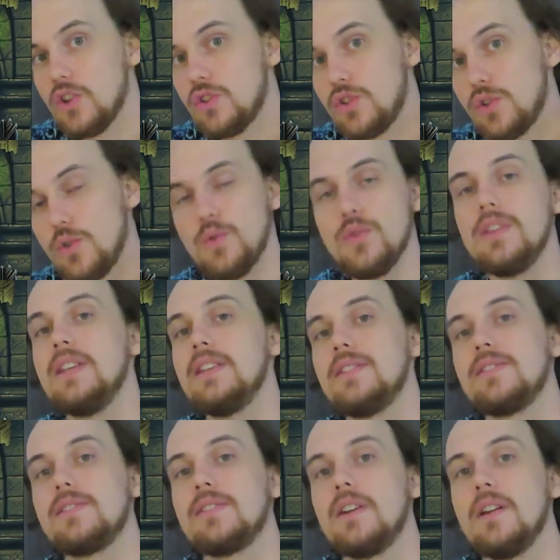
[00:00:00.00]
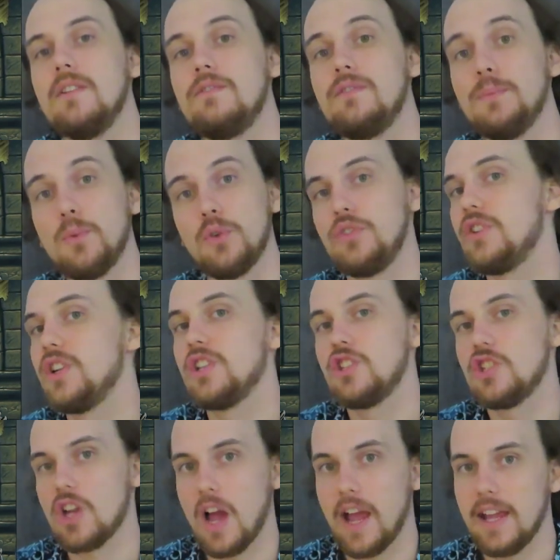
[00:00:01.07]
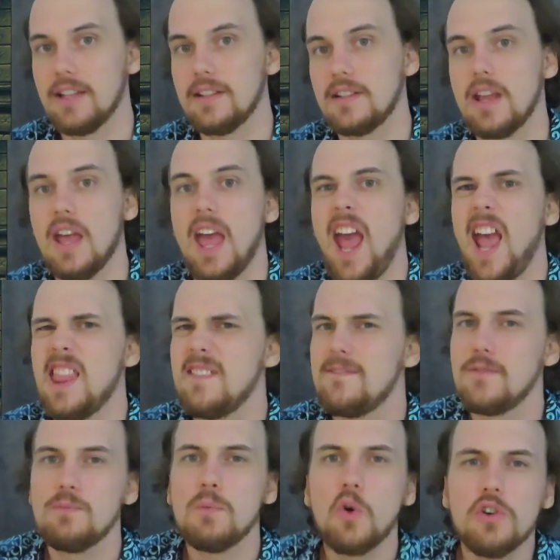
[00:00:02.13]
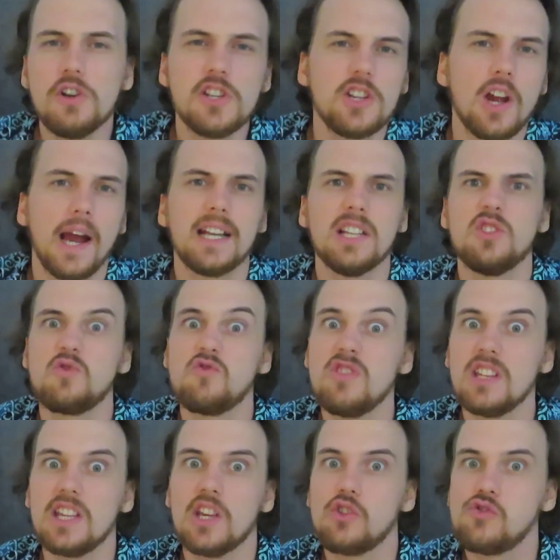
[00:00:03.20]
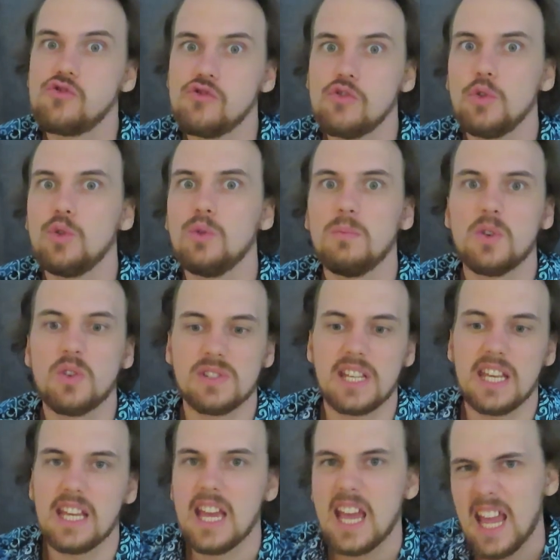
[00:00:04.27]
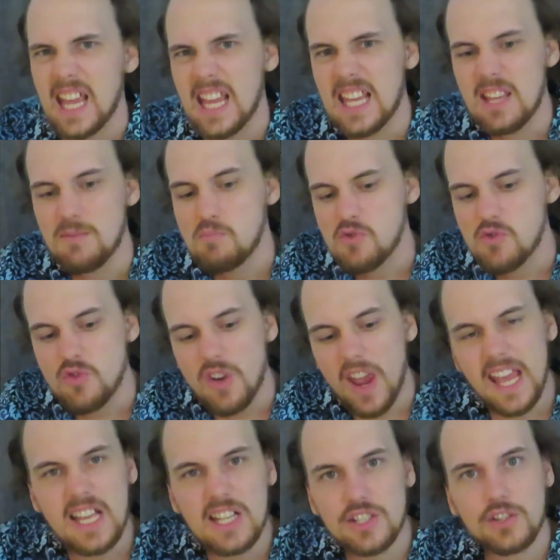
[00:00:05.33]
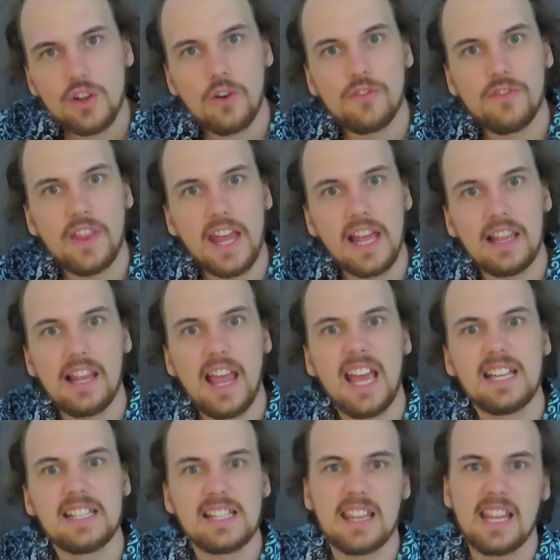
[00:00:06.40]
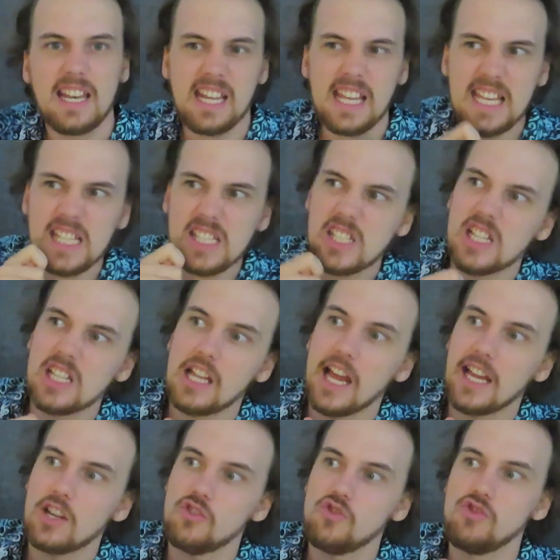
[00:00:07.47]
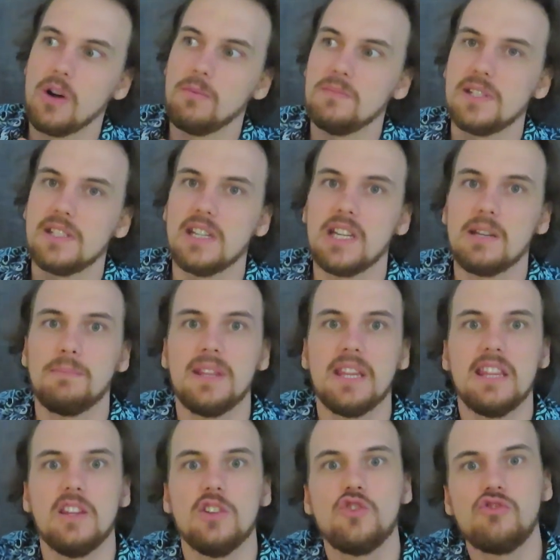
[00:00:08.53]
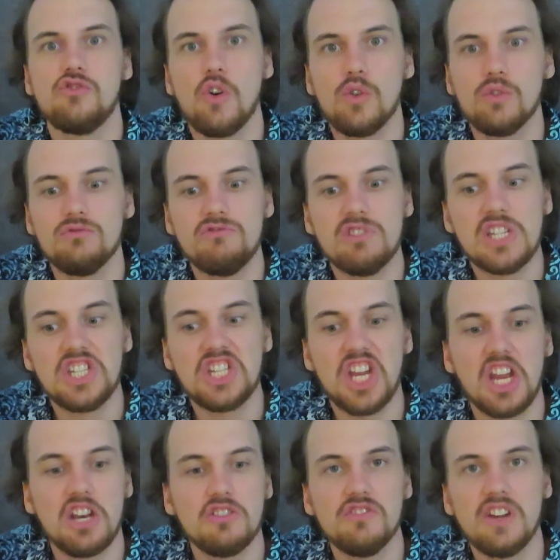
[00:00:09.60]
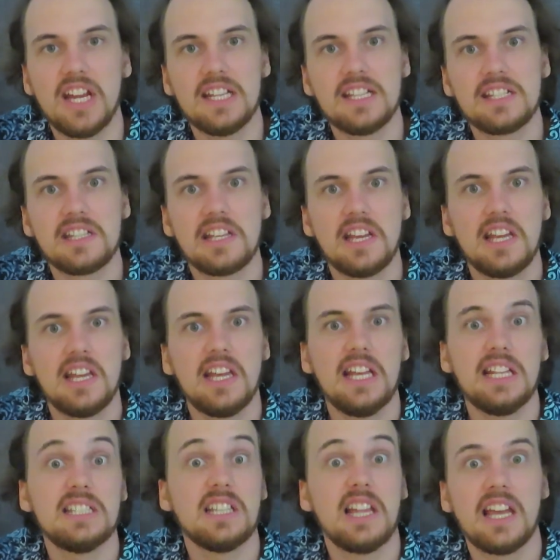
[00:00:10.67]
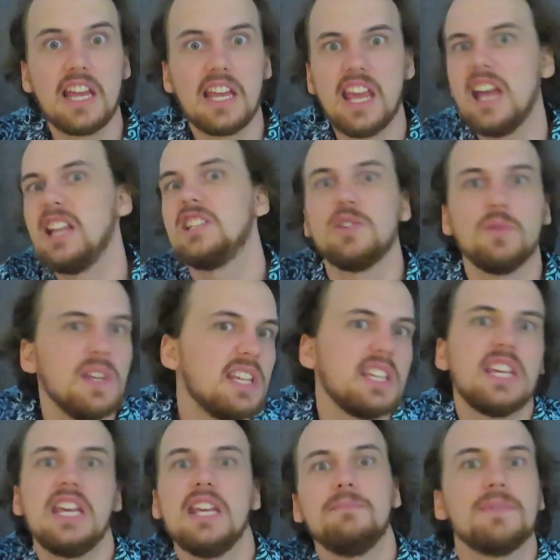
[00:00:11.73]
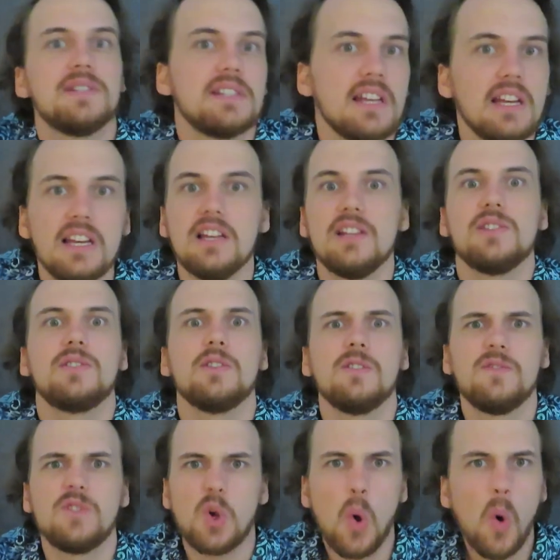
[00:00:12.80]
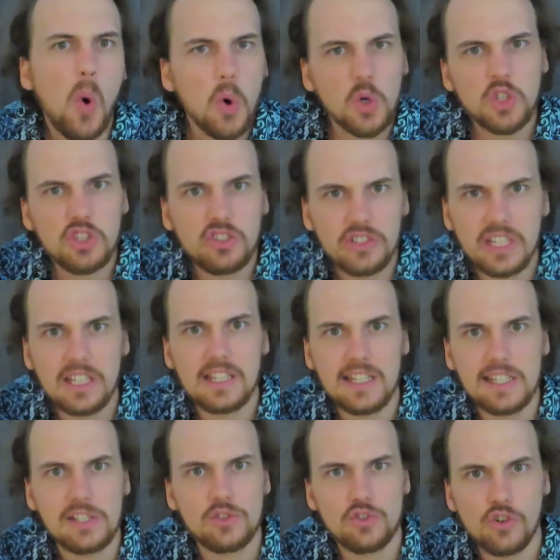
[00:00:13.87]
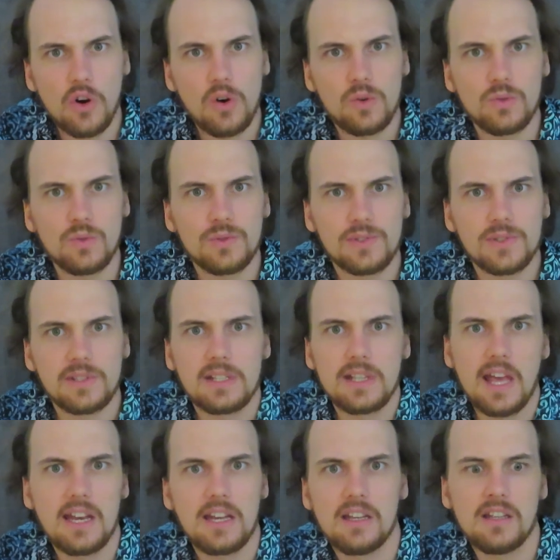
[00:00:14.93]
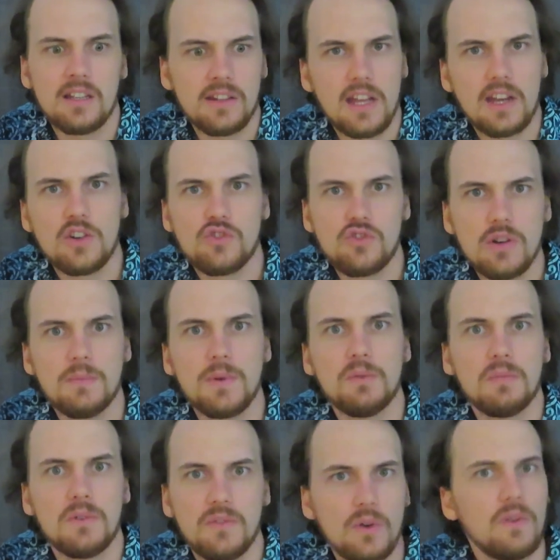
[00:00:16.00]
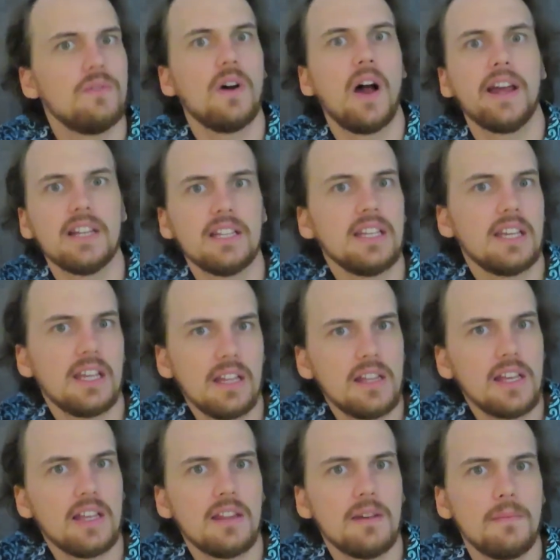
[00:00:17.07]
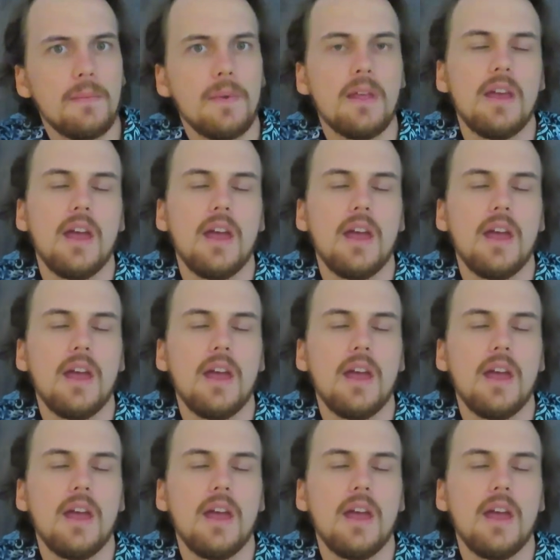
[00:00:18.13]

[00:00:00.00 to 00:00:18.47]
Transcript: to this Fomorian giant. And the Fomorian giant is really cruel because he breaks off their legs and then eats it like a drumstick, but then the troll regenerates its leg again, so he keeps sort of torturing these trolls that are tribute before finally killing them.